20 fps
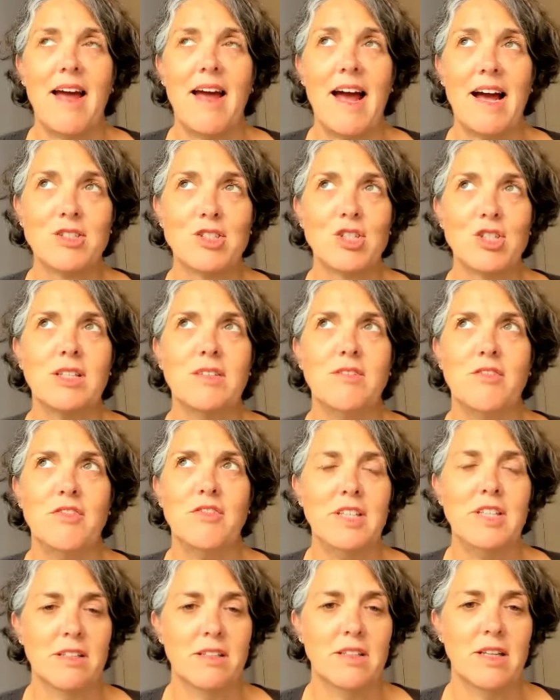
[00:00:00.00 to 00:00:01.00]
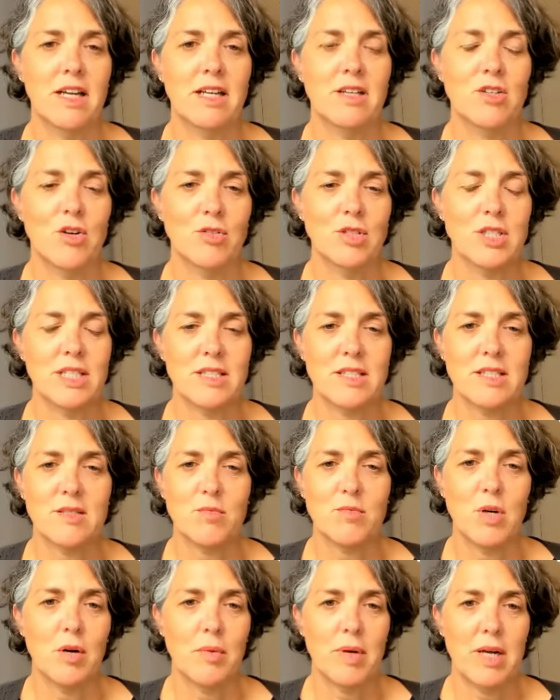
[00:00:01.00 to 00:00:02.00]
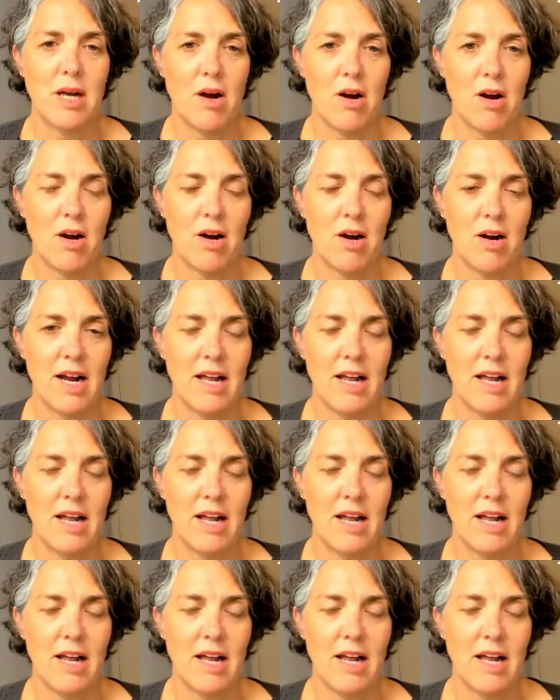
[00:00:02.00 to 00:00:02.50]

actually feel and notice where we are.